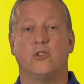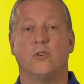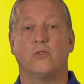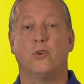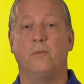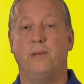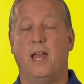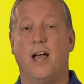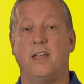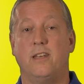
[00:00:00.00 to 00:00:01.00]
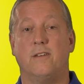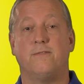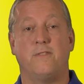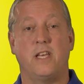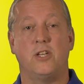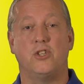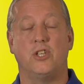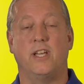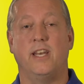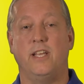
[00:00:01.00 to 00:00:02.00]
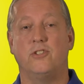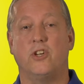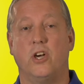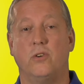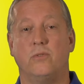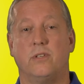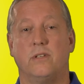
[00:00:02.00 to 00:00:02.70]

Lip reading: sure to apply enough finish in each coat.